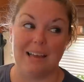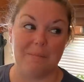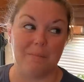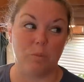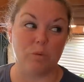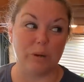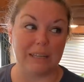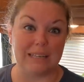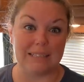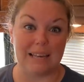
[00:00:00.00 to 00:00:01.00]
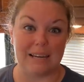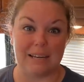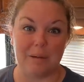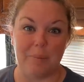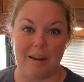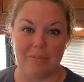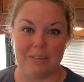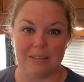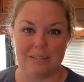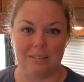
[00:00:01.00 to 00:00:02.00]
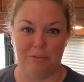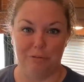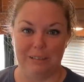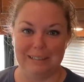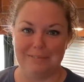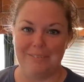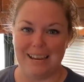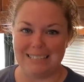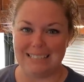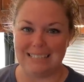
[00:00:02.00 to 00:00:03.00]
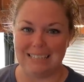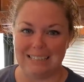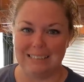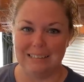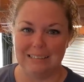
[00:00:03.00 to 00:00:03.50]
um, we're really excited about this really fancy